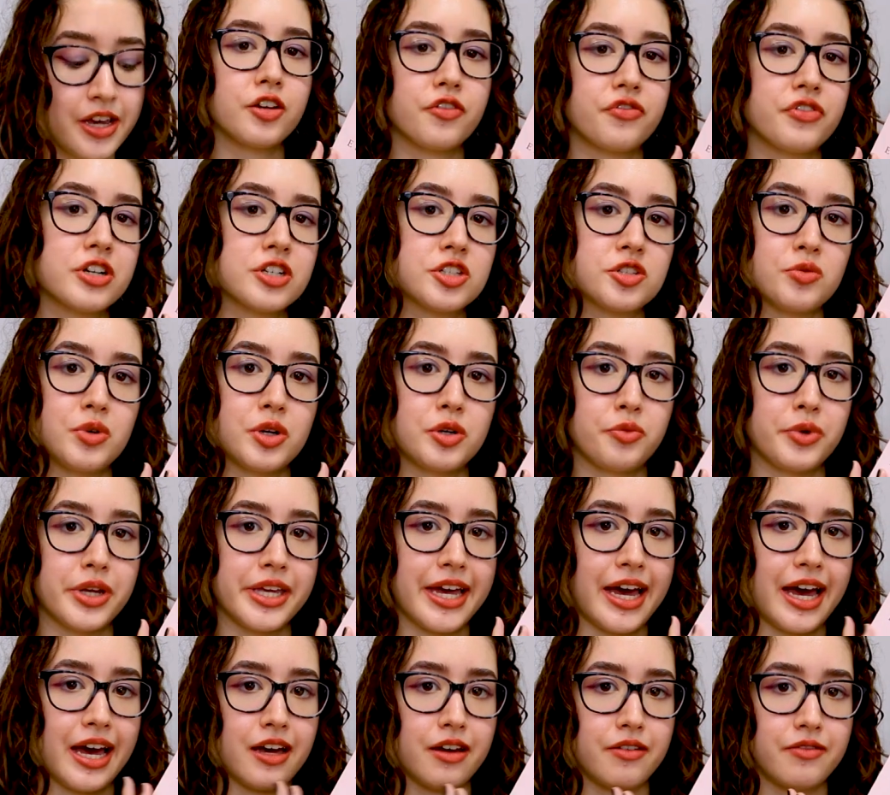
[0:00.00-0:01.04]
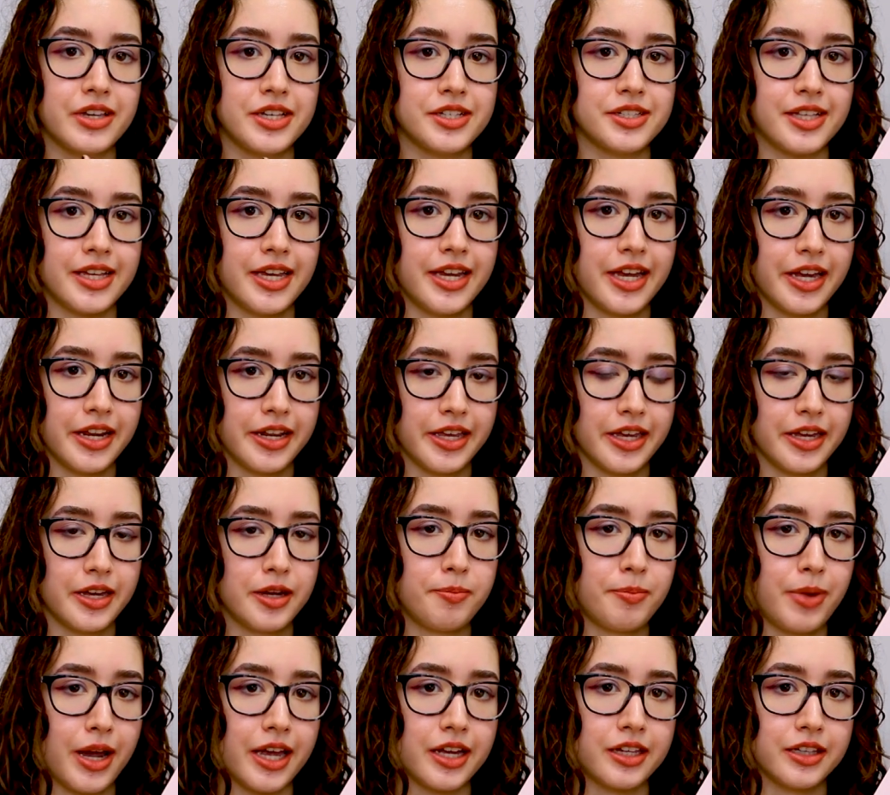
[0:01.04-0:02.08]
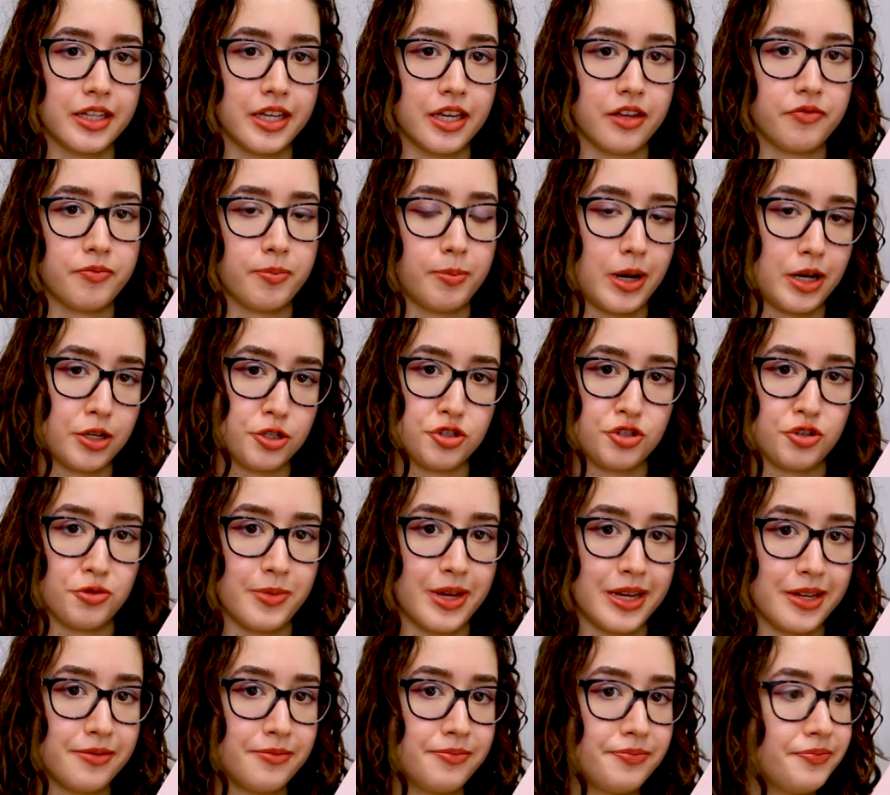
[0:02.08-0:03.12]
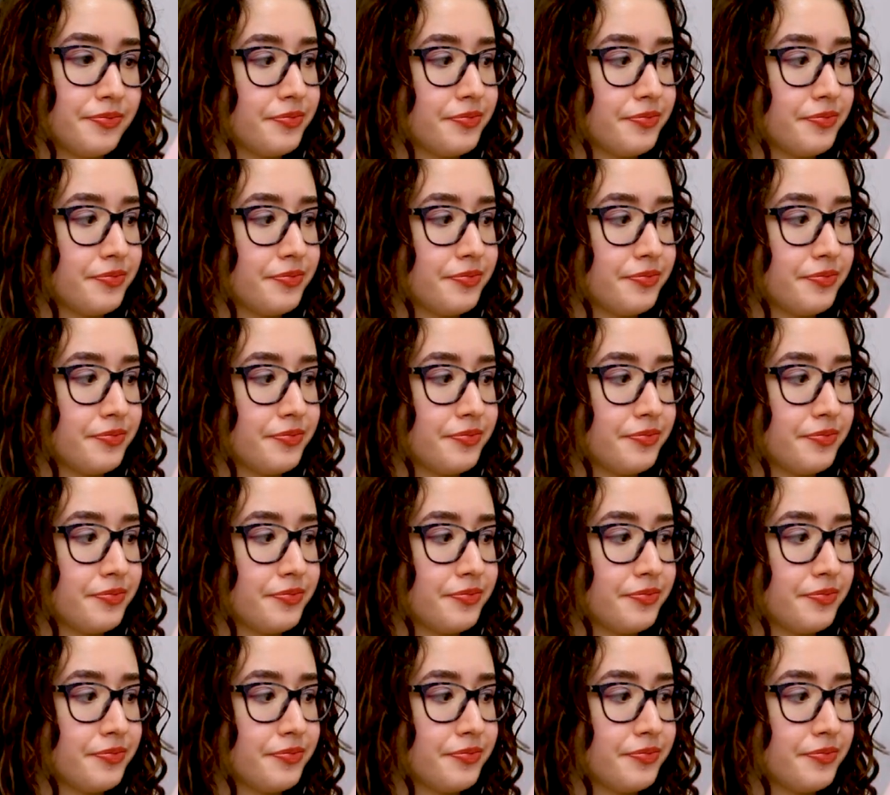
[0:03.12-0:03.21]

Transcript: The first one we have is The Idiot by Elif Batuman.